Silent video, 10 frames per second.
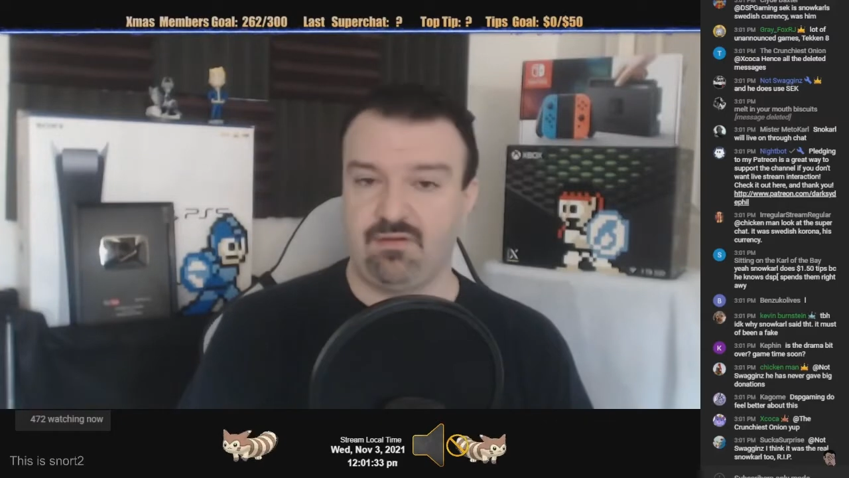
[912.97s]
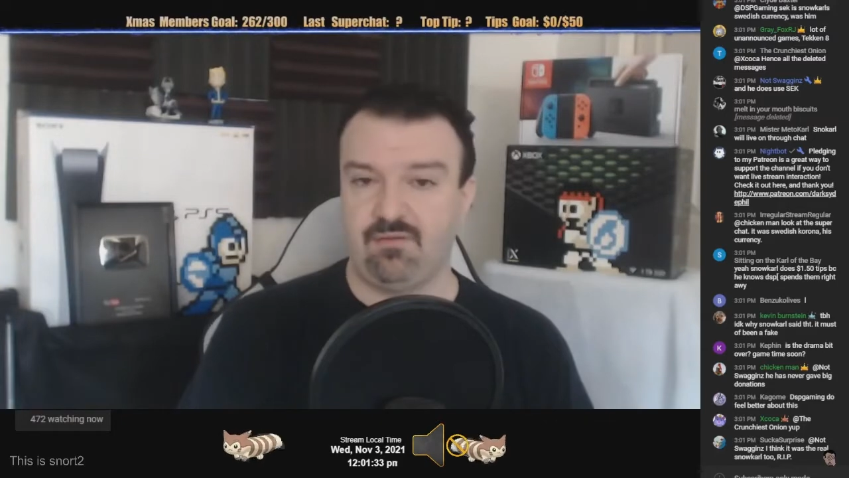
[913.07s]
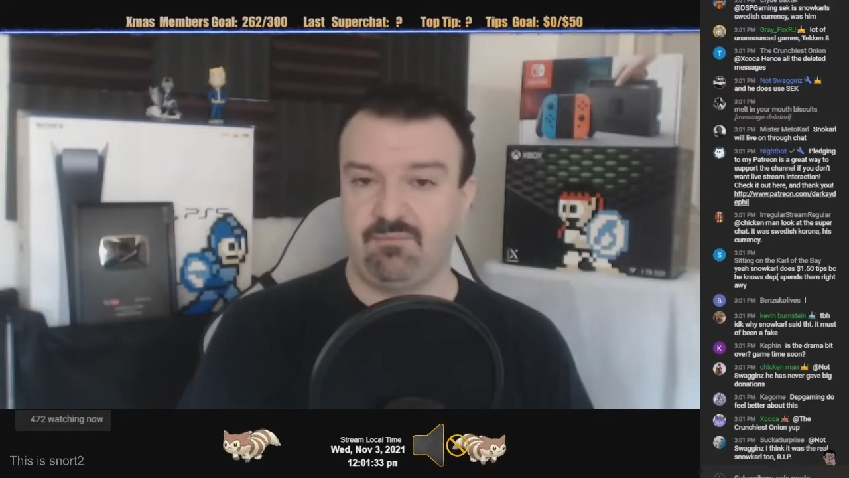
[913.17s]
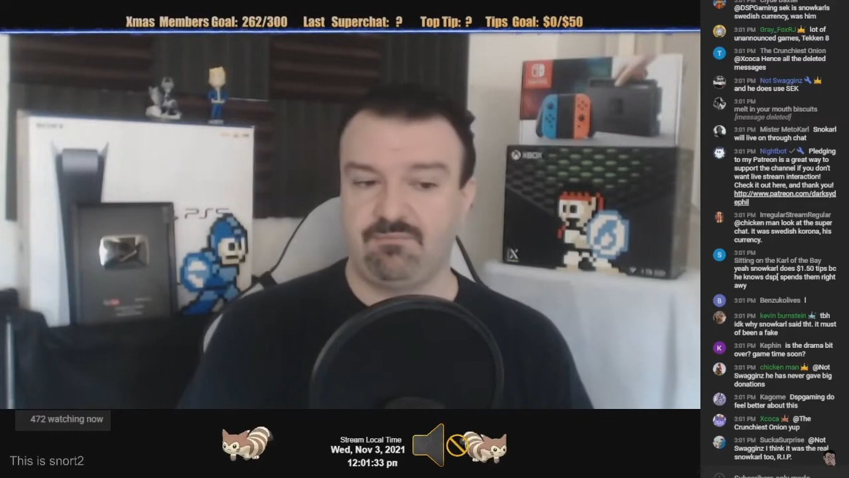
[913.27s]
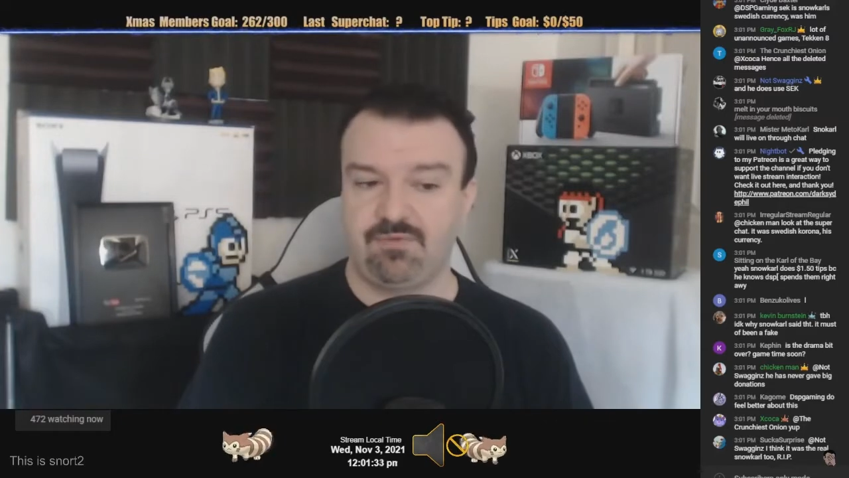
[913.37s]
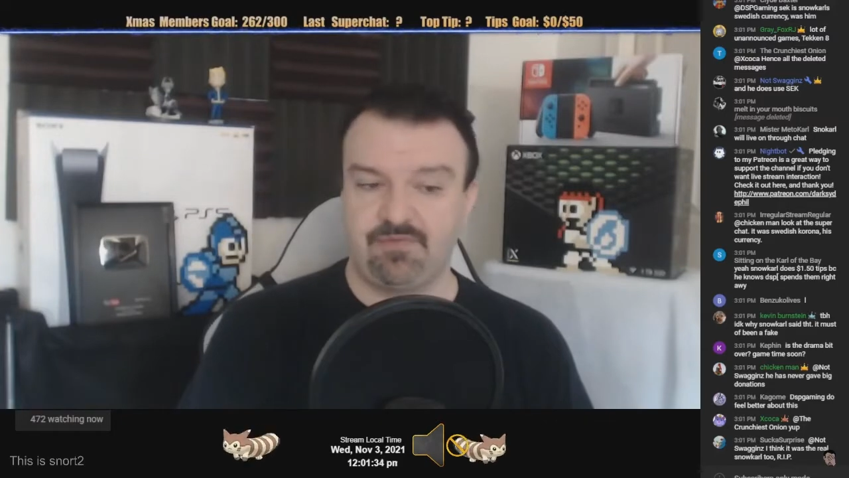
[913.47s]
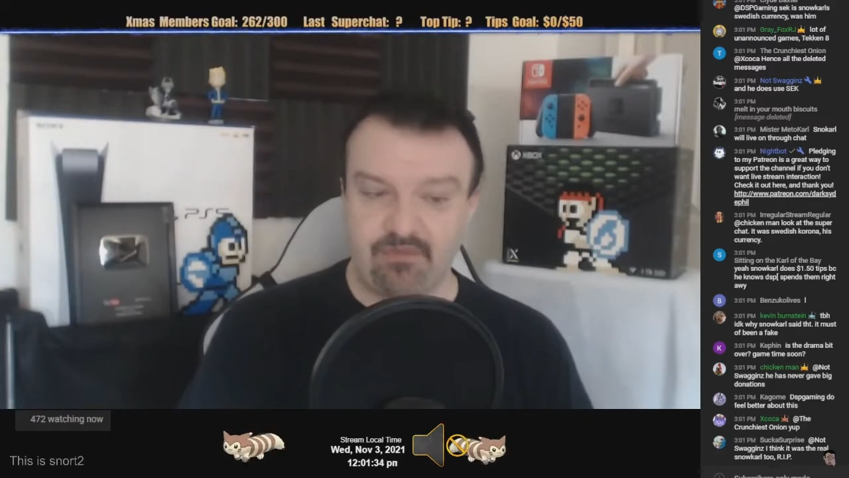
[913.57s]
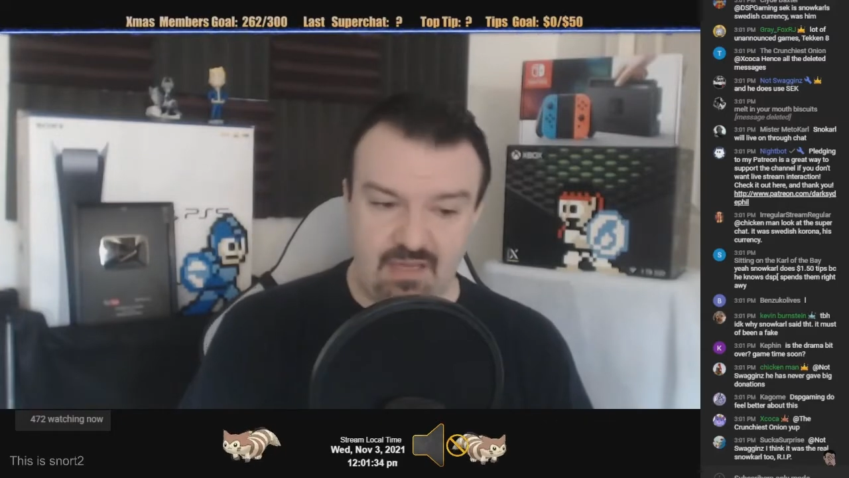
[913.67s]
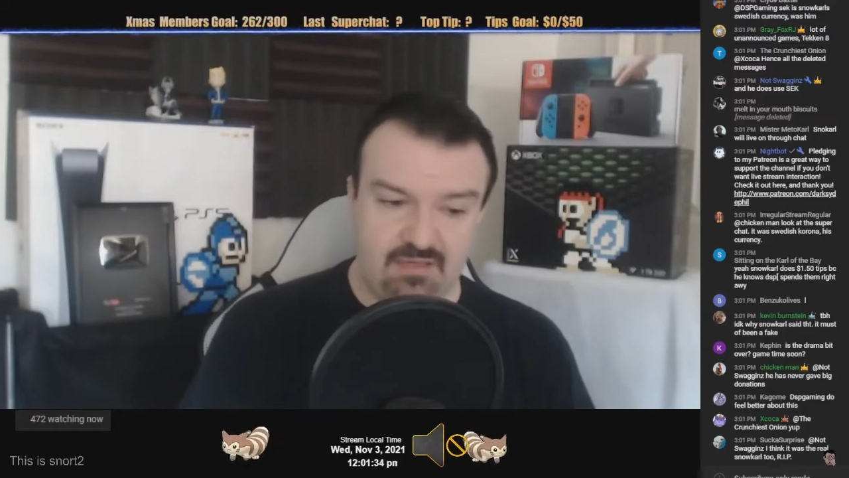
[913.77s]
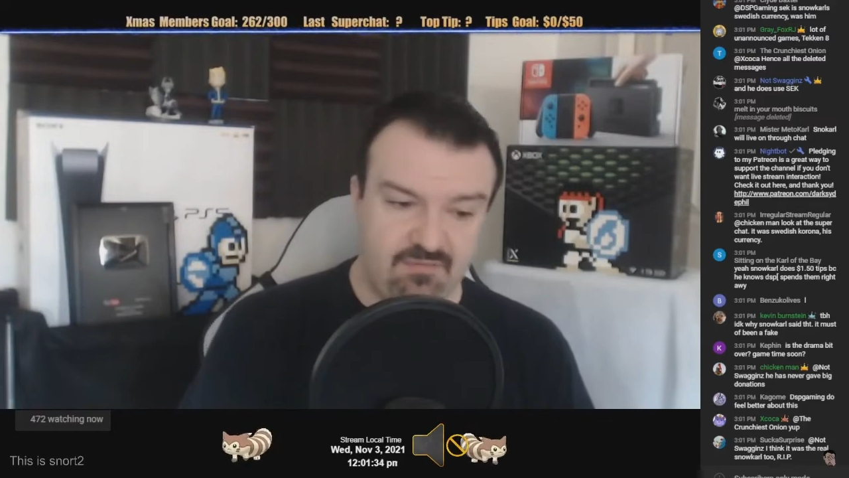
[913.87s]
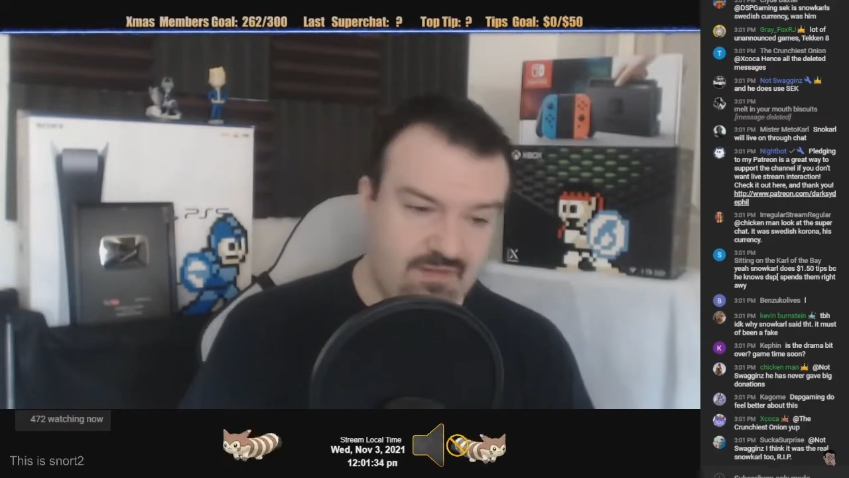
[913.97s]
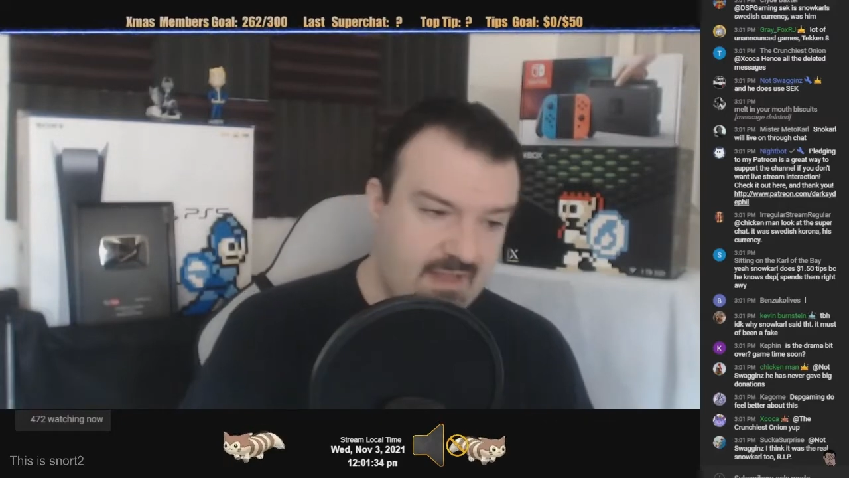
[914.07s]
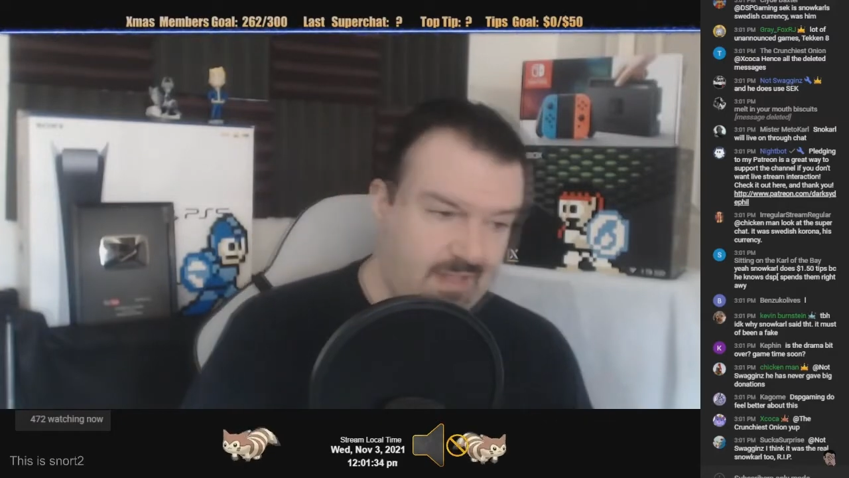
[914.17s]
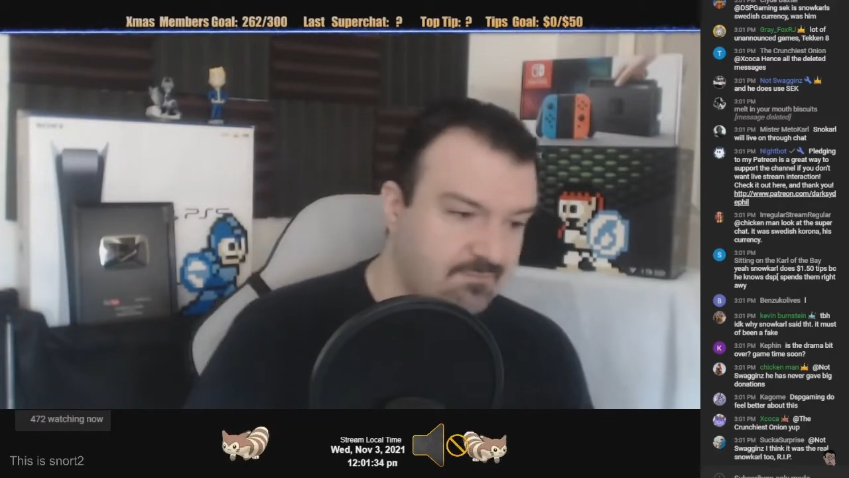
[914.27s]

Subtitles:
term. So thank you for that.